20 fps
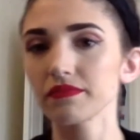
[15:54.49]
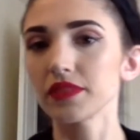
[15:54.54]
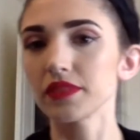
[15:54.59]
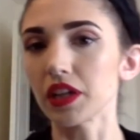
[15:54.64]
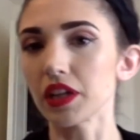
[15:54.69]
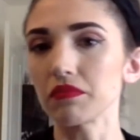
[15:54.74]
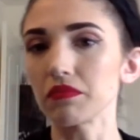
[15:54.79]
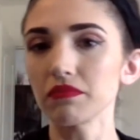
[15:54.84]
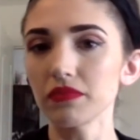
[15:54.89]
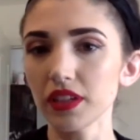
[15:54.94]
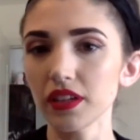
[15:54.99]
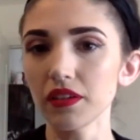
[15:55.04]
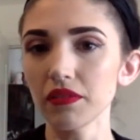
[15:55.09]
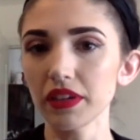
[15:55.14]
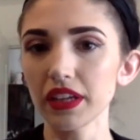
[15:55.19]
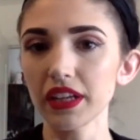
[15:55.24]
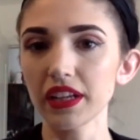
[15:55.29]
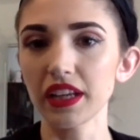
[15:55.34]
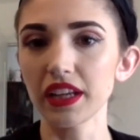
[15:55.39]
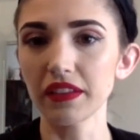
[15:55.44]
So,
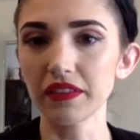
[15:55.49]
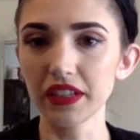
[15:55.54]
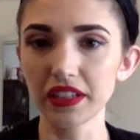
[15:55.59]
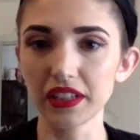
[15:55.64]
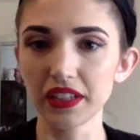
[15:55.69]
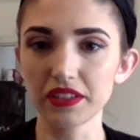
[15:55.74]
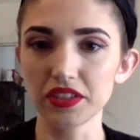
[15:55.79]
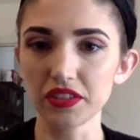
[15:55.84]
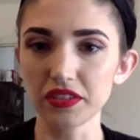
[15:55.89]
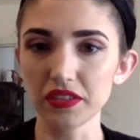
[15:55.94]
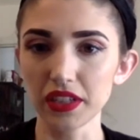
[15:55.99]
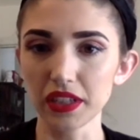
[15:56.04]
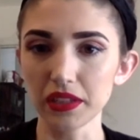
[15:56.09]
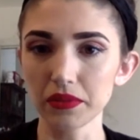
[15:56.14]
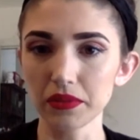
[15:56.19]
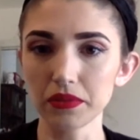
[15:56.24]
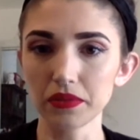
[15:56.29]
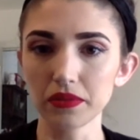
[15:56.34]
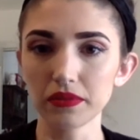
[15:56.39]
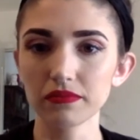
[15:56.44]
and it's just like
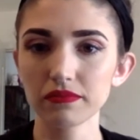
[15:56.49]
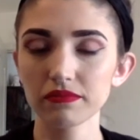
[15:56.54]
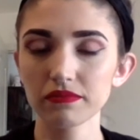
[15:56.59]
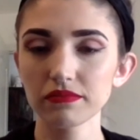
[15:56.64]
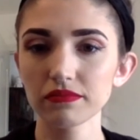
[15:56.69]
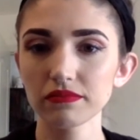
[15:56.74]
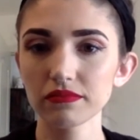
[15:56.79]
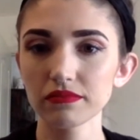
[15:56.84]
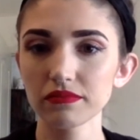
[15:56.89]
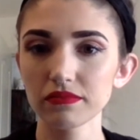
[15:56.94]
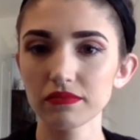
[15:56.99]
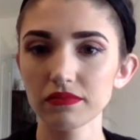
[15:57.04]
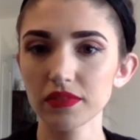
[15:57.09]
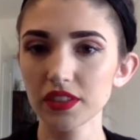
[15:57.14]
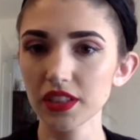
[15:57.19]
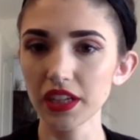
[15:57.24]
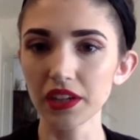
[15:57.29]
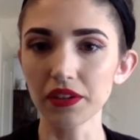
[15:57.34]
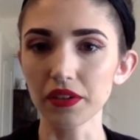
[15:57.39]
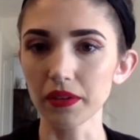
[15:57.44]
a little
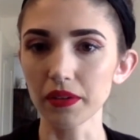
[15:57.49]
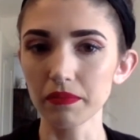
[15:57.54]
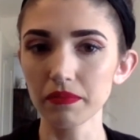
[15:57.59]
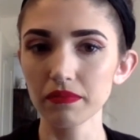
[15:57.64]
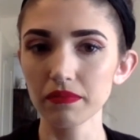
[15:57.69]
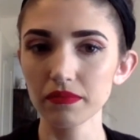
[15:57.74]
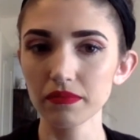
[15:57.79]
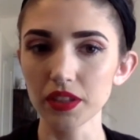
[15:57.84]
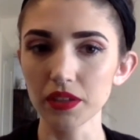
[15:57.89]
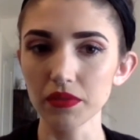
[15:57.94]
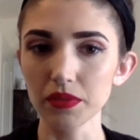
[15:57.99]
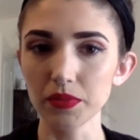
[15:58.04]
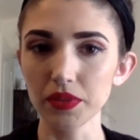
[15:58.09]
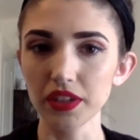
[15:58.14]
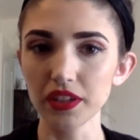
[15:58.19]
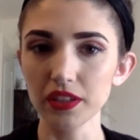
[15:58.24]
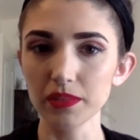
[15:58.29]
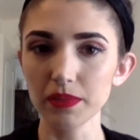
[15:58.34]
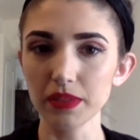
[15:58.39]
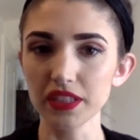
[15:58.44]
serum. So it's
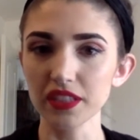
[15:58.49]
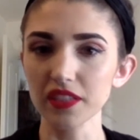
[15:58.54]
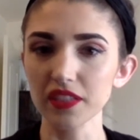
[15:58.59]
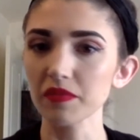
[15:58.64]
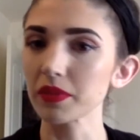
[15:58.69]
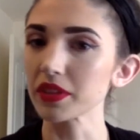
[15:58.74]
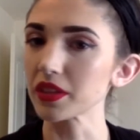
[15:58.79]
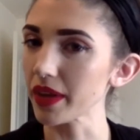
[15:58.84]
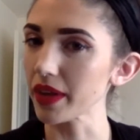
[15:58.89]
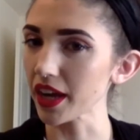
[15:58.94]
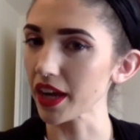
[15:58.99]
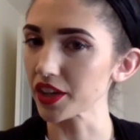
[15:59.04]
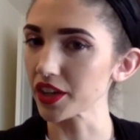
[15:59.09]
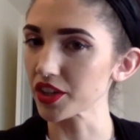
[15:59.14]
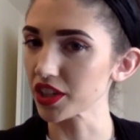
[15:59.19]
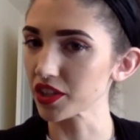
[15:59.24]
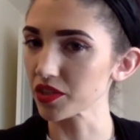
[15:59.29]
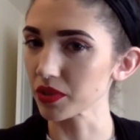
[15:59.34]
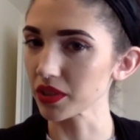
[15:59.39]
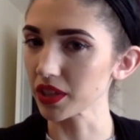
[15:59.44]
pretty expensive, but the
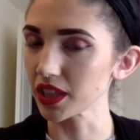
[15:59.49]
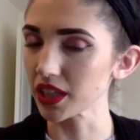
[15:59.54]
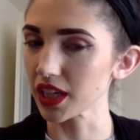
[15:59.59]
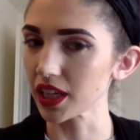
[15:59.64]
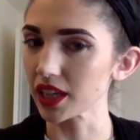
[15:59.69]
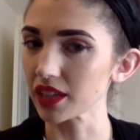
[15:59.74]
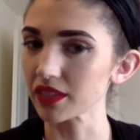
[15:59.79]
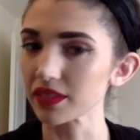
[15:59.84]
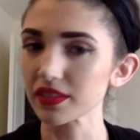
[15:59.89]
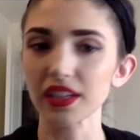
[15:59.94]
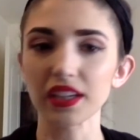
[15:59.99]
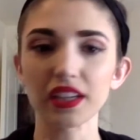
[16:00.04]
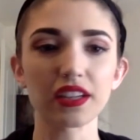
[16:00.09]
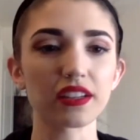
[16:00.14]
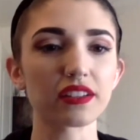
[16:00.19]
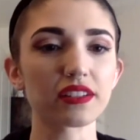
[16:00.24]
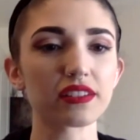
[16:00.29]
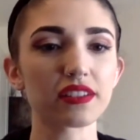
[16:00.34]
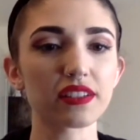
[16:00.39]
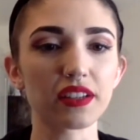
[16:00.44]
packaging is really nice.
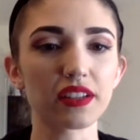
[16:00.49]
And